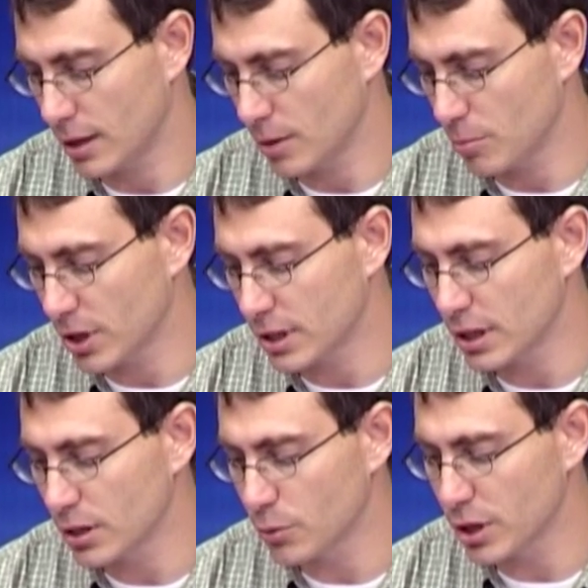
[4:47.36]
But
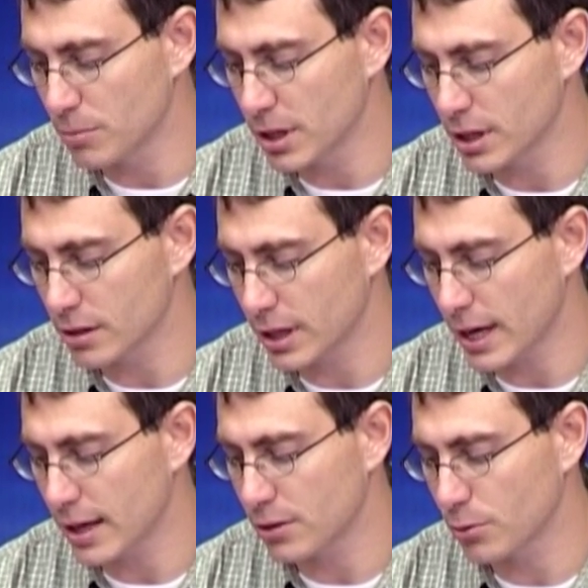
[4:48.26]
then we immediately
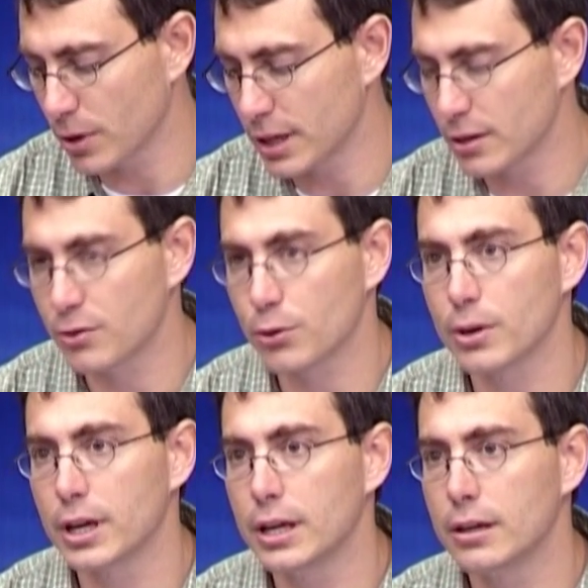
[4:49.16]
add 3 to
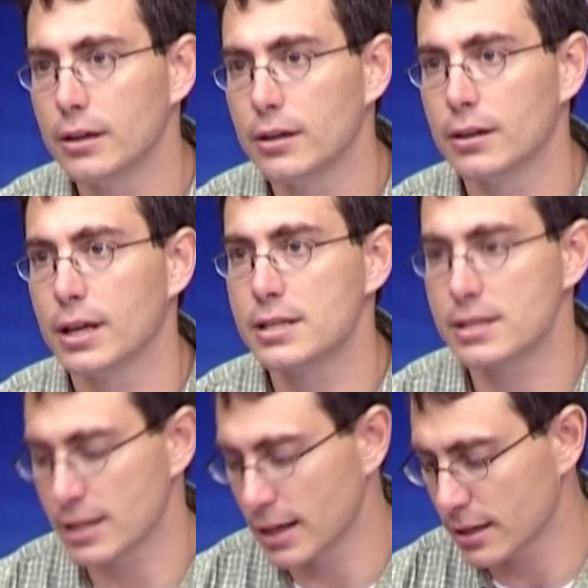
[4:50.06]
3. That's
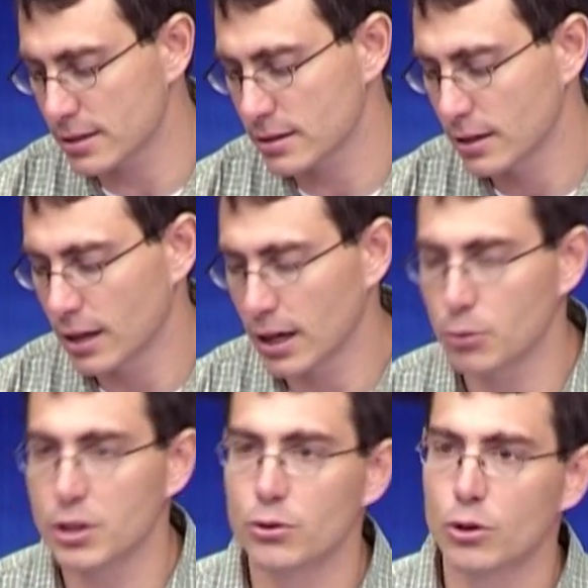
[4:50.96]
6. And
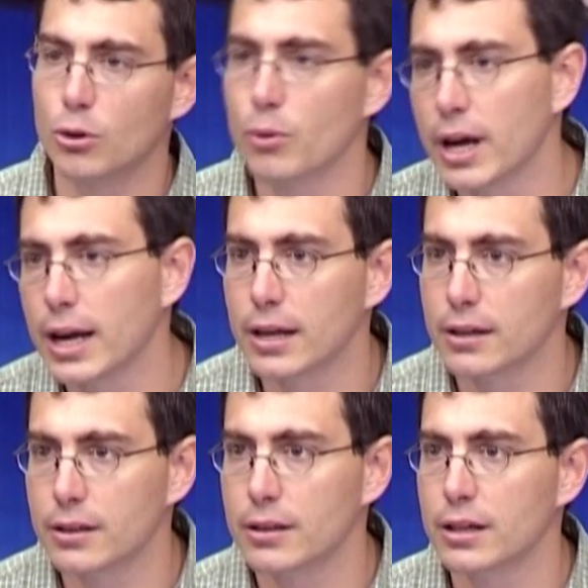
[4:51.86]
we throw
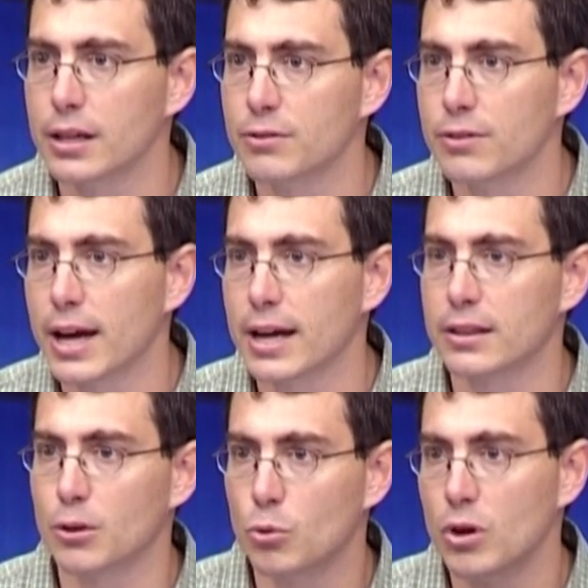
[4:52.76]
away the
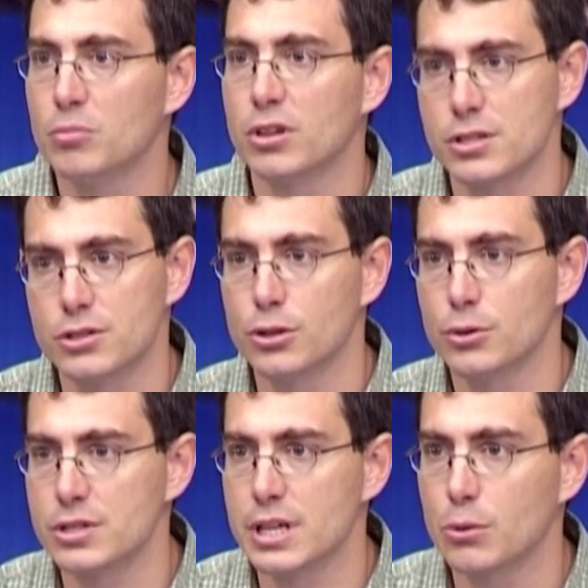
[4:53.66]
fact that 1 plus
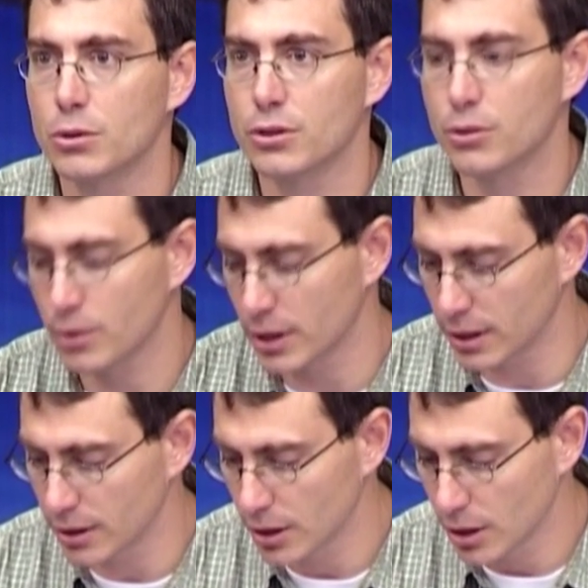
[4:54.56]
2 is equal to
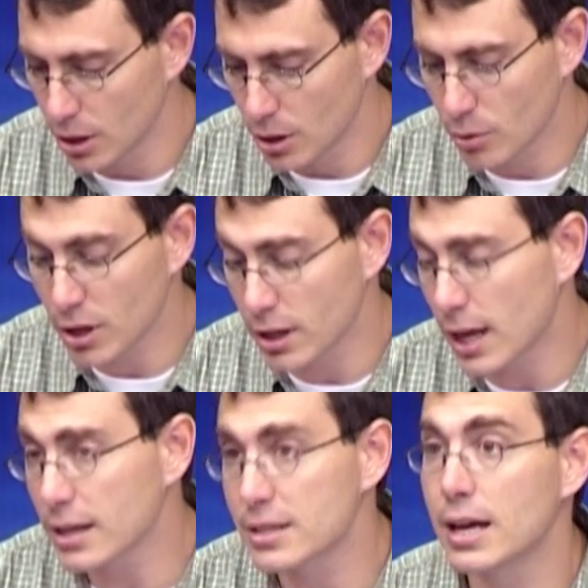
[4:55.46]
3. Well, a
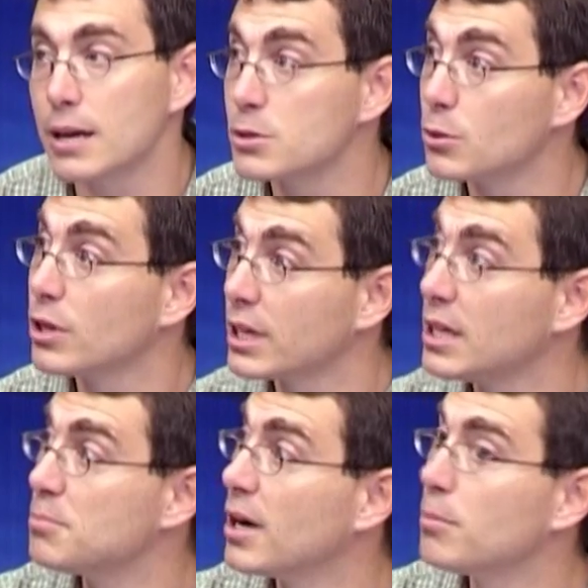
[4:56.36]
lot of times you want to
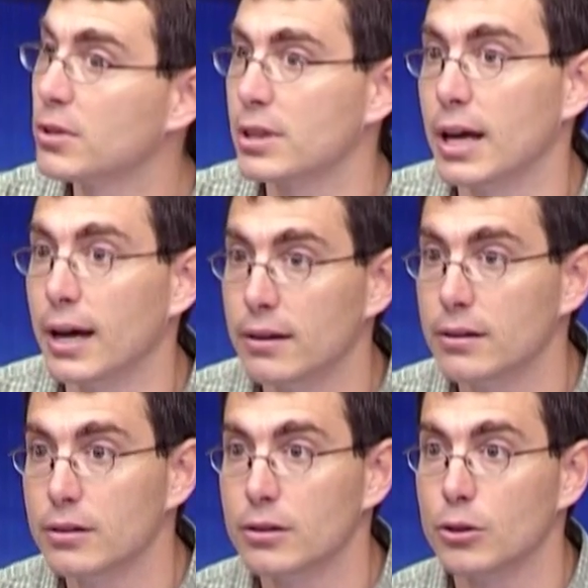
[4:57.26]
keep up with that.
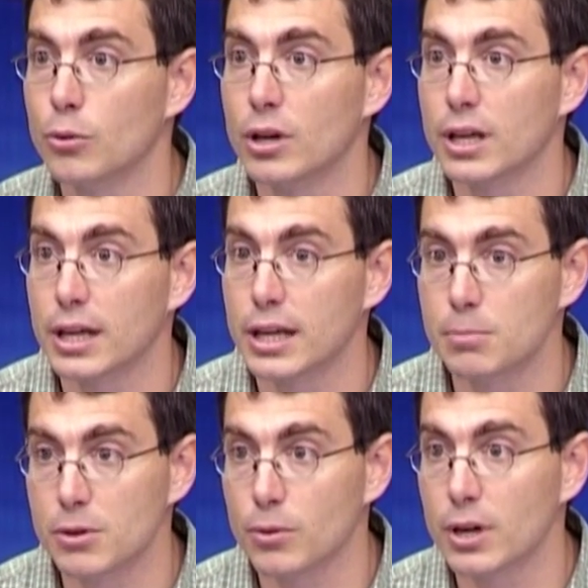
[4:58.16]
You want to
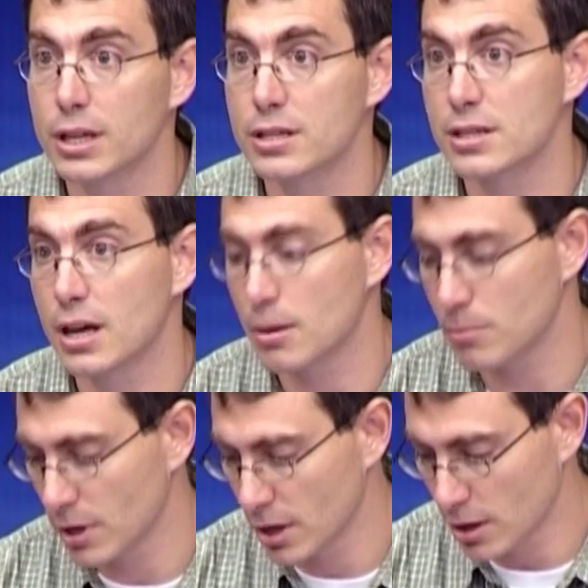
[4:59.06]
keep a running
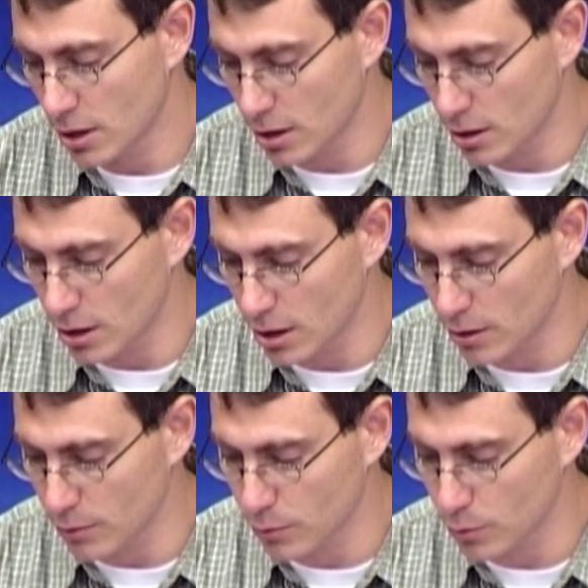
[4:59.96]
sum uh,
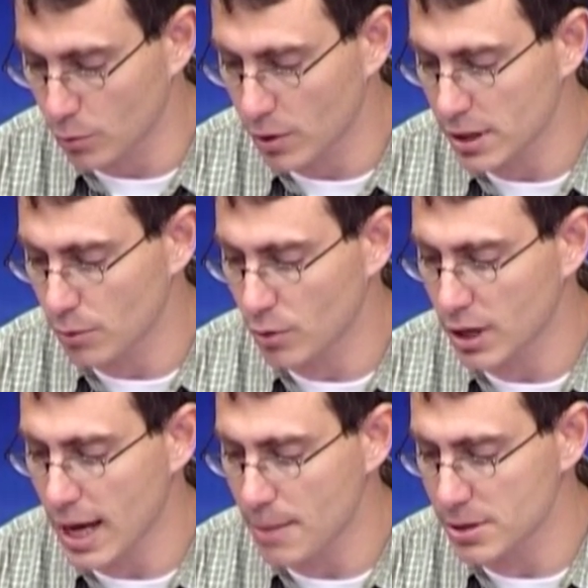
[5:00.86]
of, well, what,
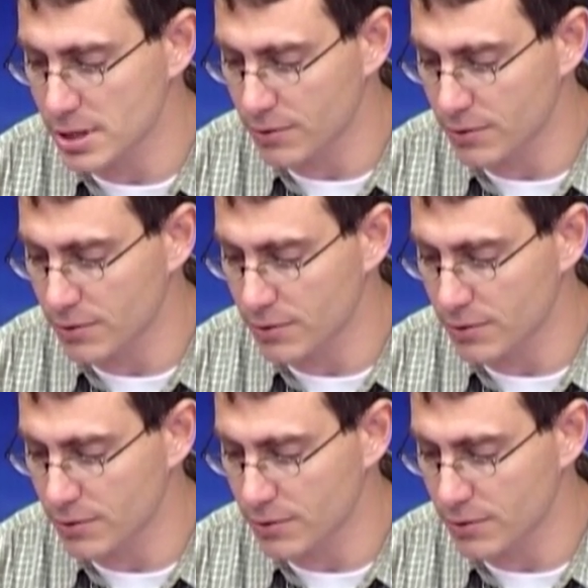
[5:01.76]
what happens